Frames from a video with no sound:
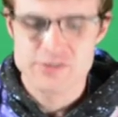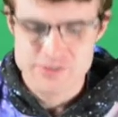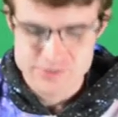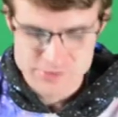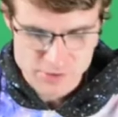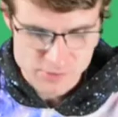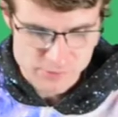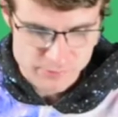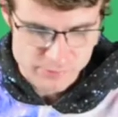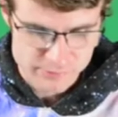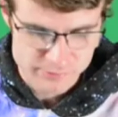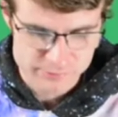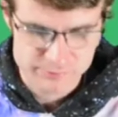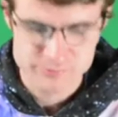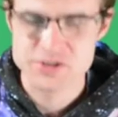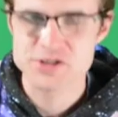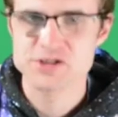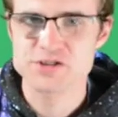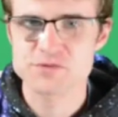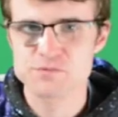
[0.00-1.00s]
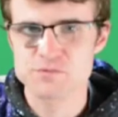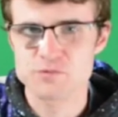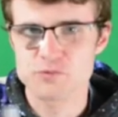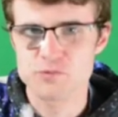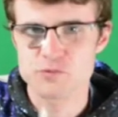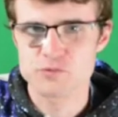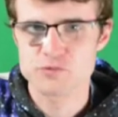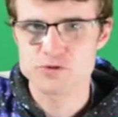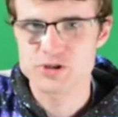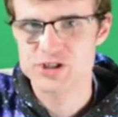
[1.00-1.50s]
So, just
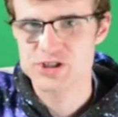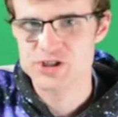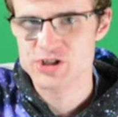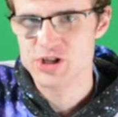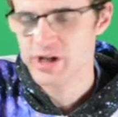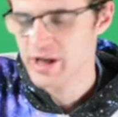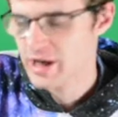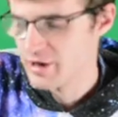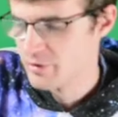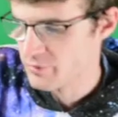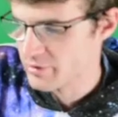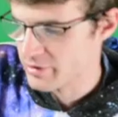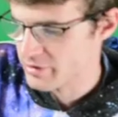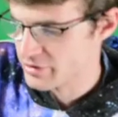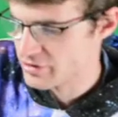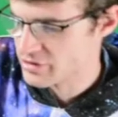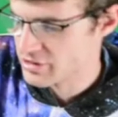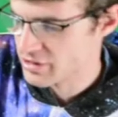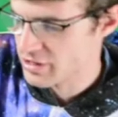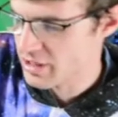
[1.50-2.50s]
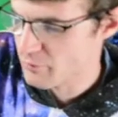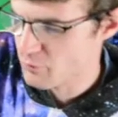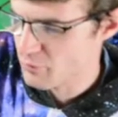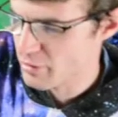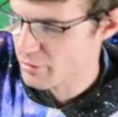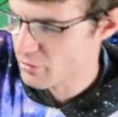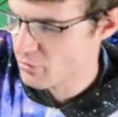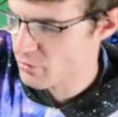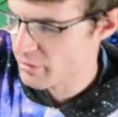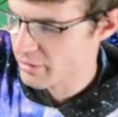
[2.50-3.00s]
to start out with, just
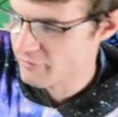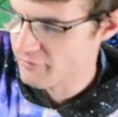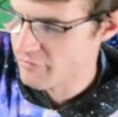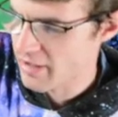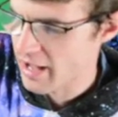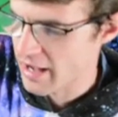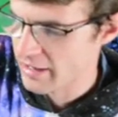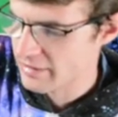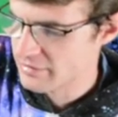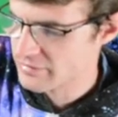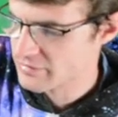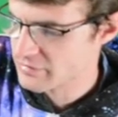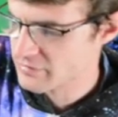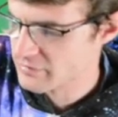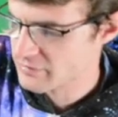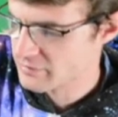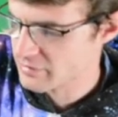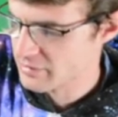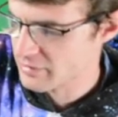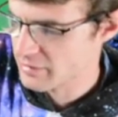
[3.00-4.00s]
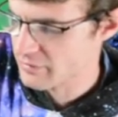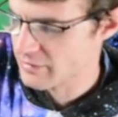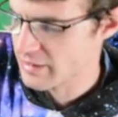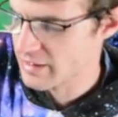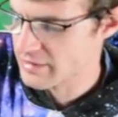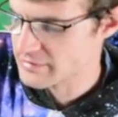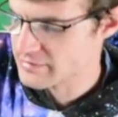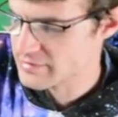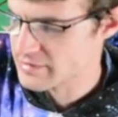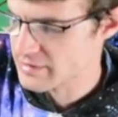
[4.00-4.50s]
one quick fact, and
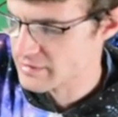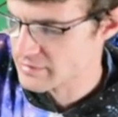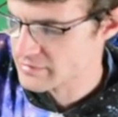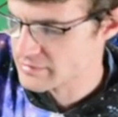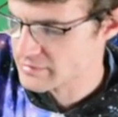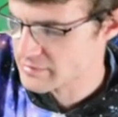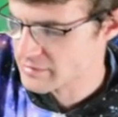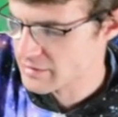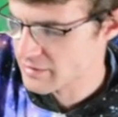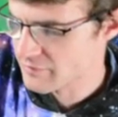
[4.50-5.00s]
that's this.